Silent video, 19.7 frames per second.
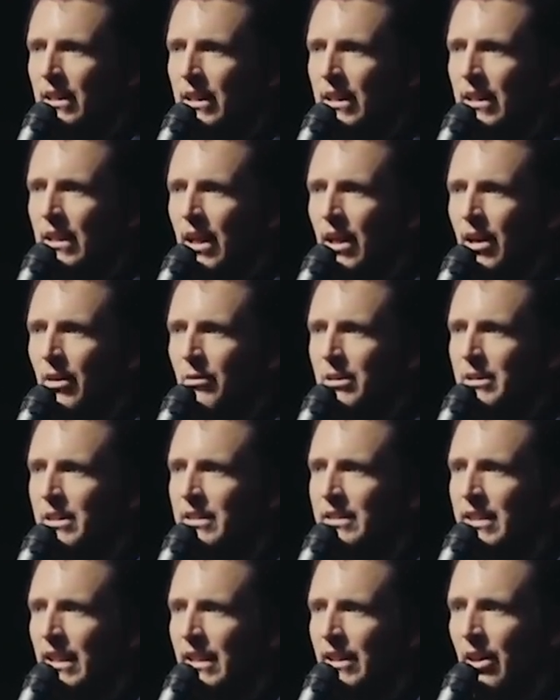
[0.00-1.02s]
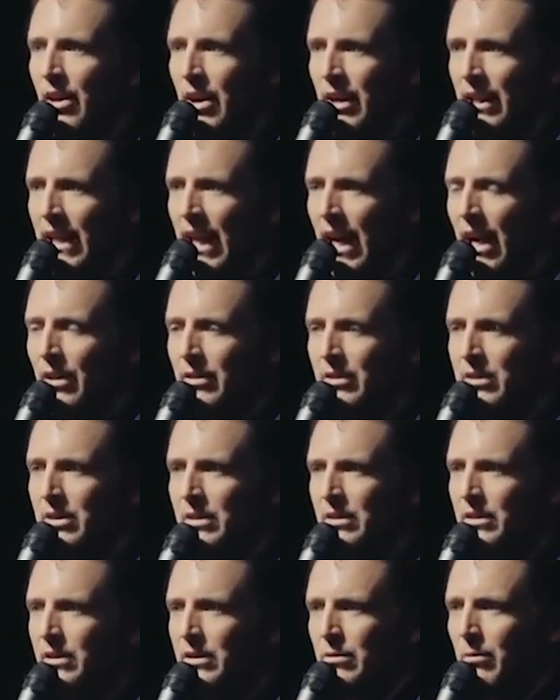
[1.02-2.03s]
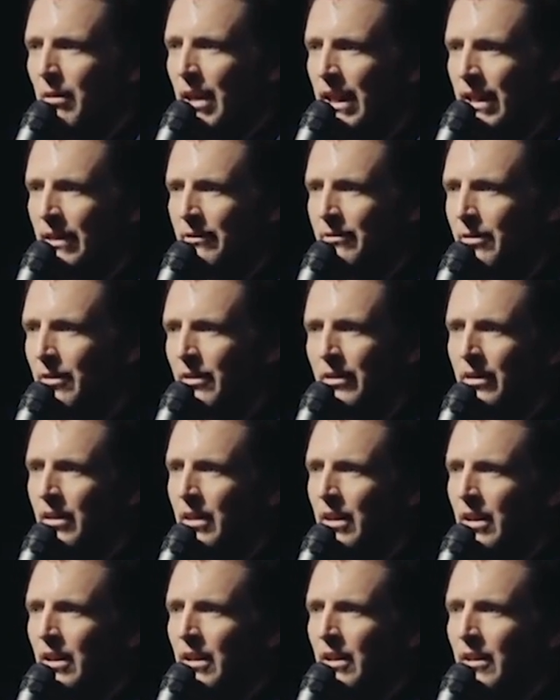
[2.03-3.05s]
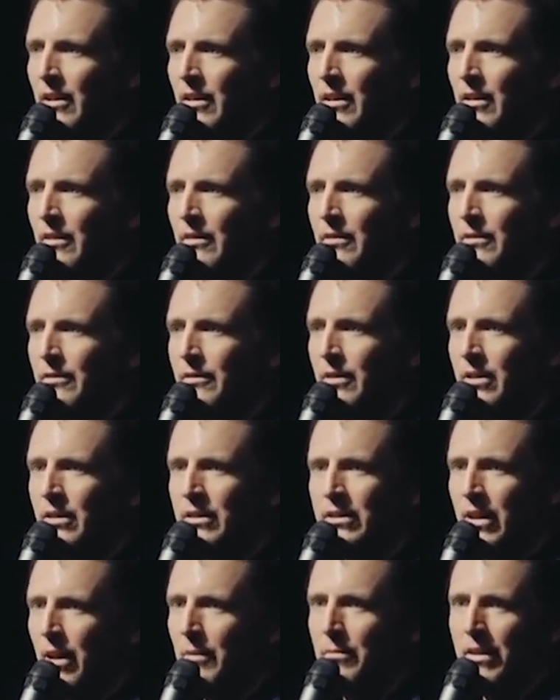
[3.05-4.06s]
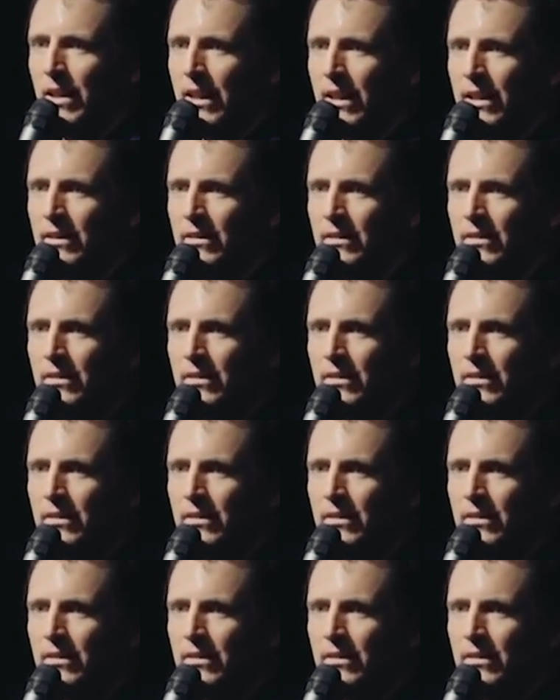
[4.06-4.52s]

You know, we're just sitting on our couch, just waiting for for something.